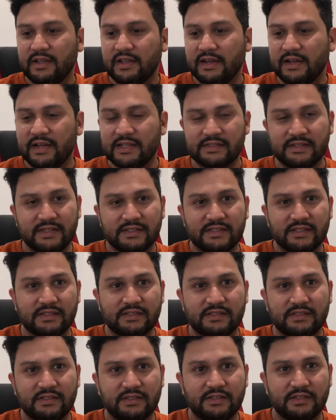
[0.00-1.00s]
It doesn't
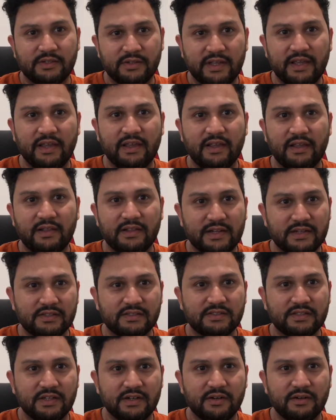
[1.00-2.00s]
exist today, that is
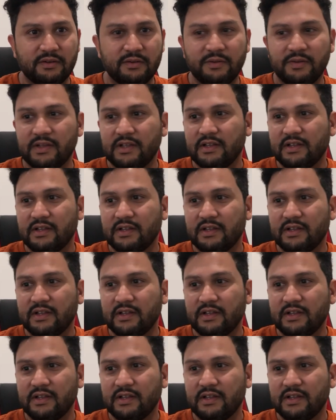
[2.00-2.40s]
0.